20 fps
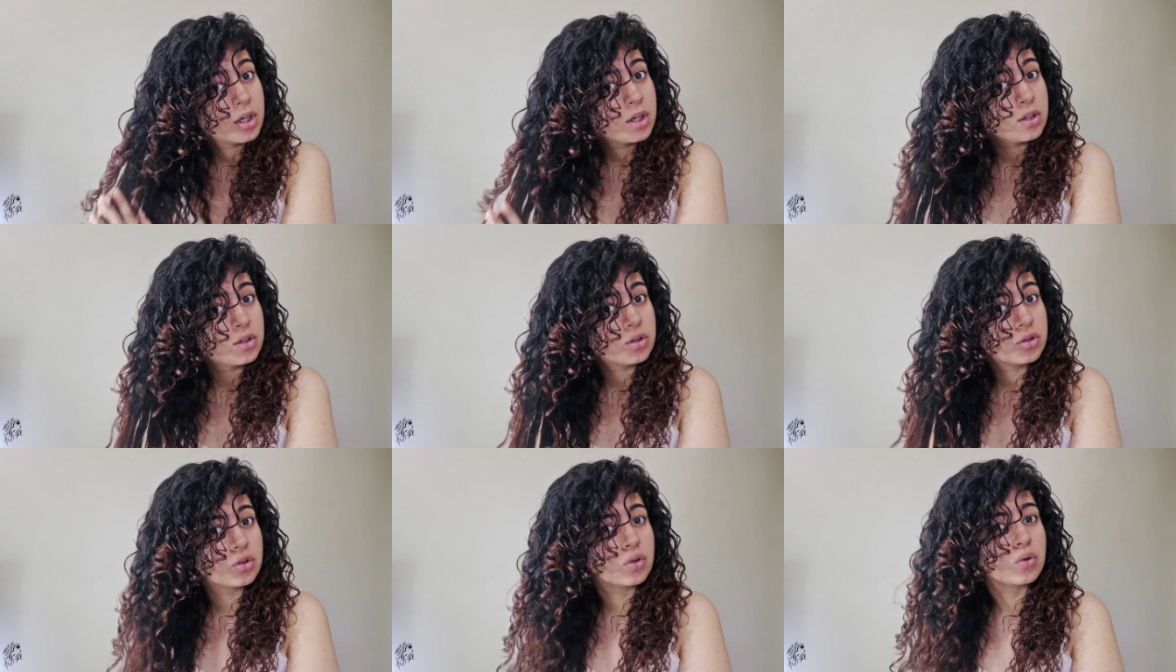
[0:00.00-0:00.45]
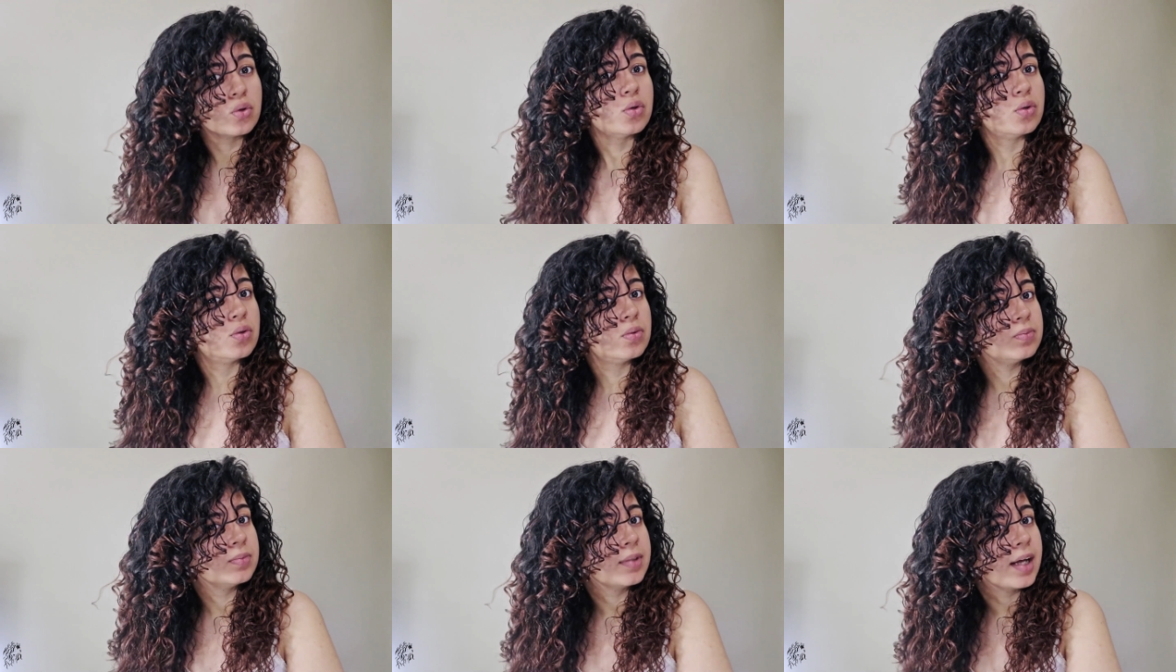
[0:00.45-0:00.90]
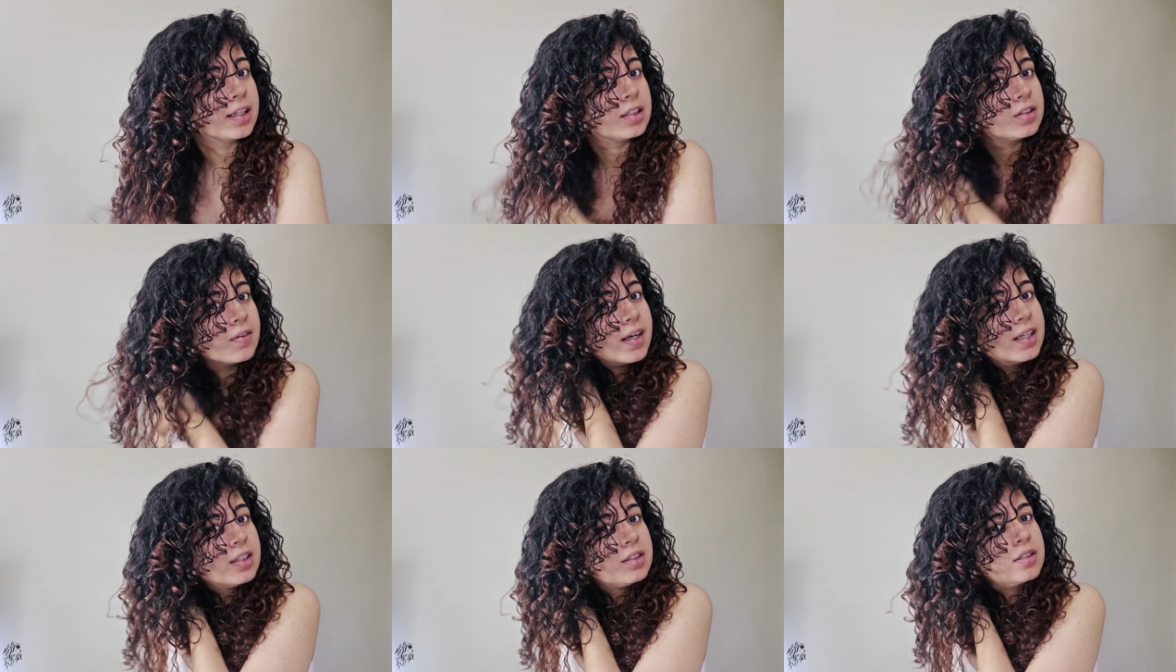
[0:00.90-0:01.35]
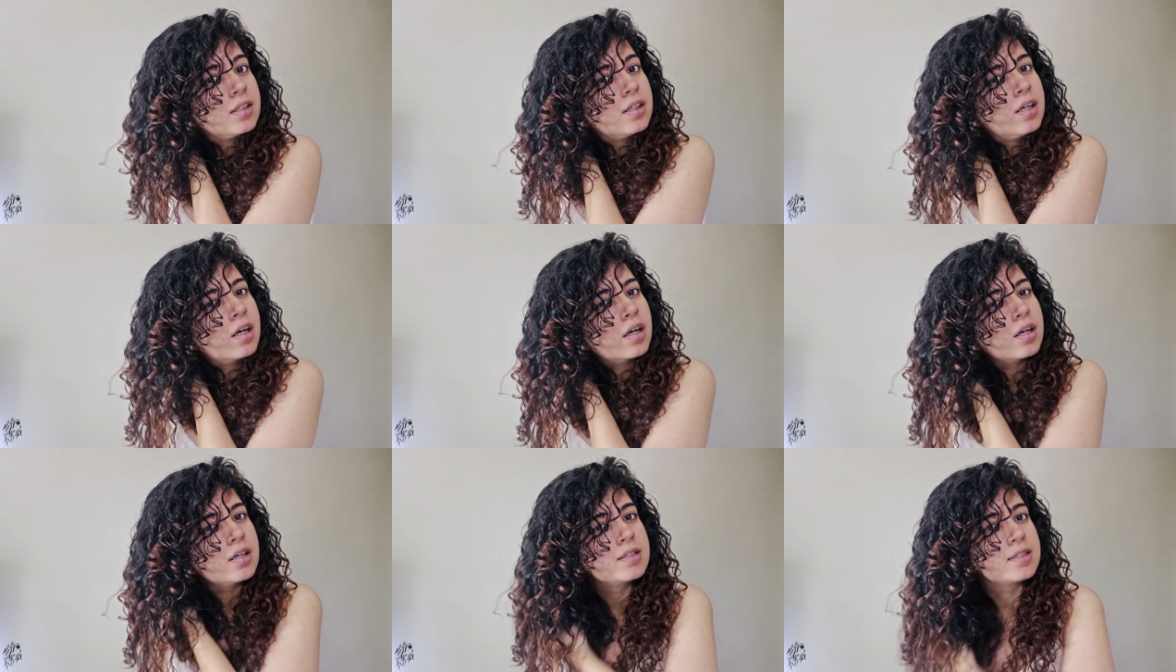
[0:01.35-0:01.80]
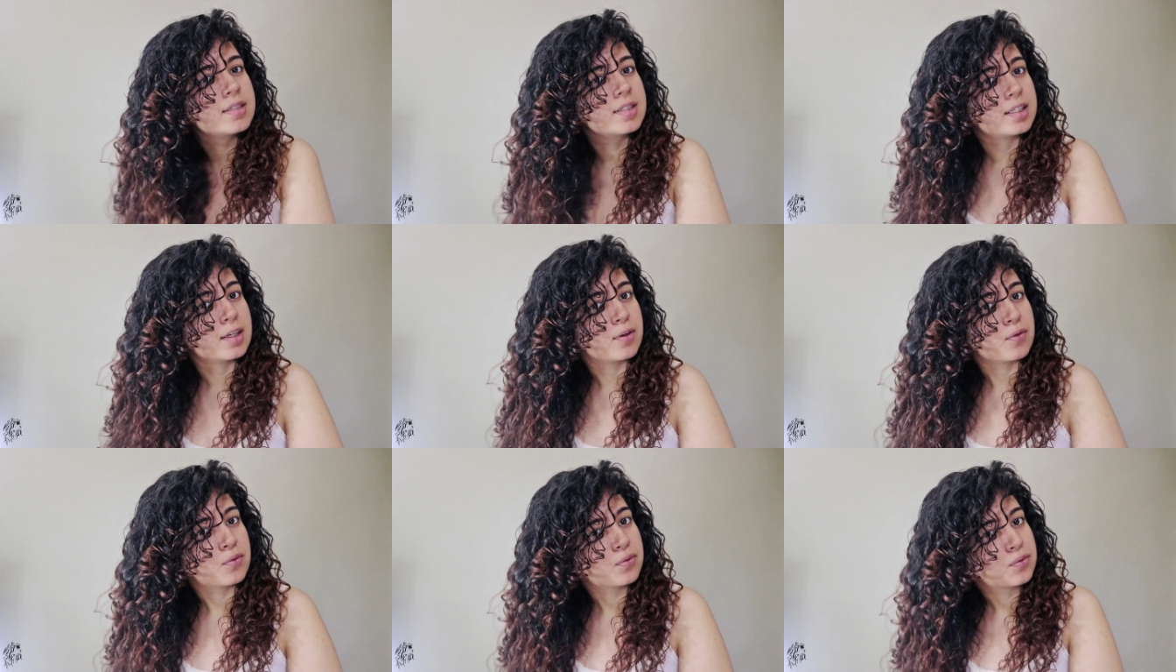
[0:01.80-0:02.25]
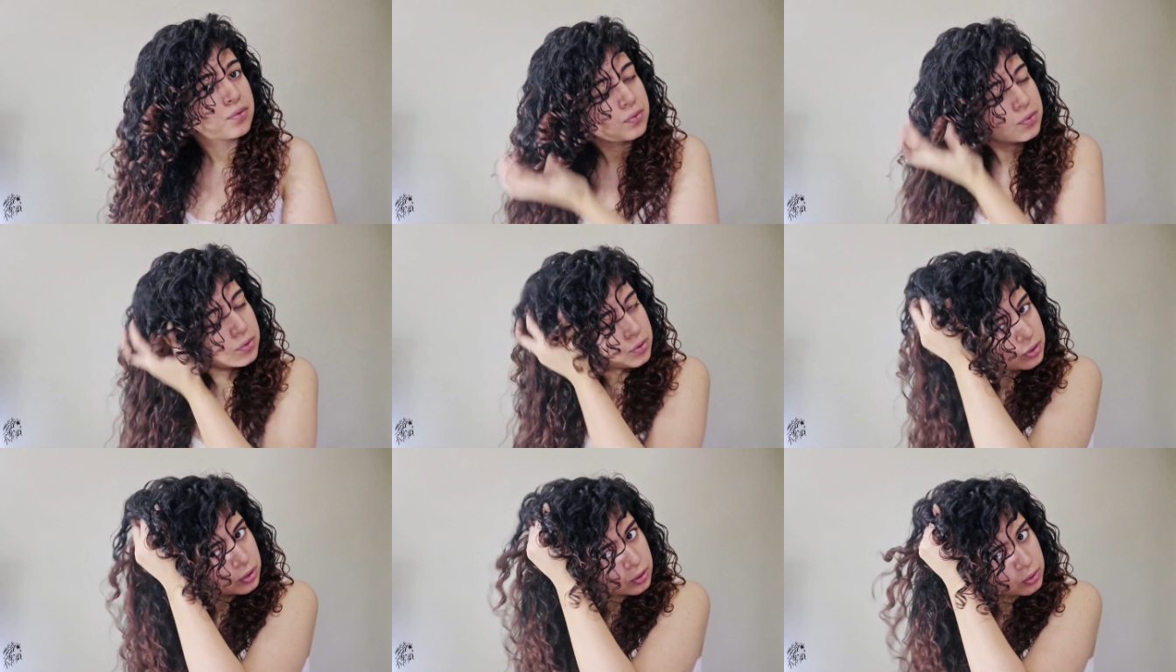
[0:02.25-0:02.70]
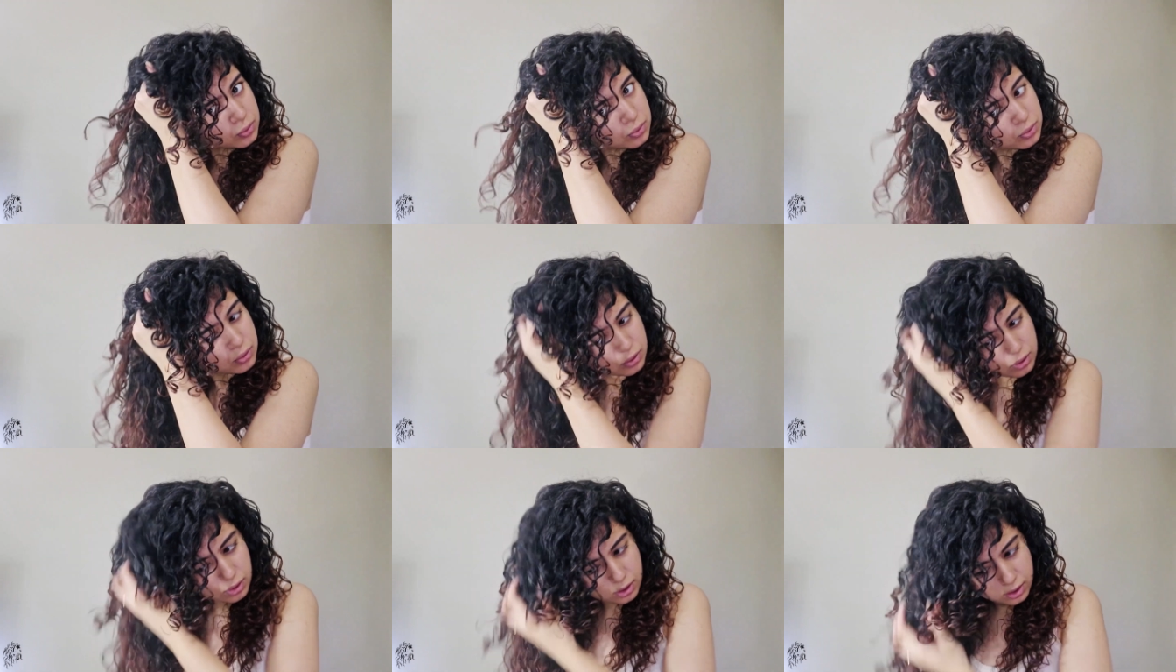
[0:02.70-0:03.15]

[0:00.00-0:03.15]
so that's why it's a little stiff to use.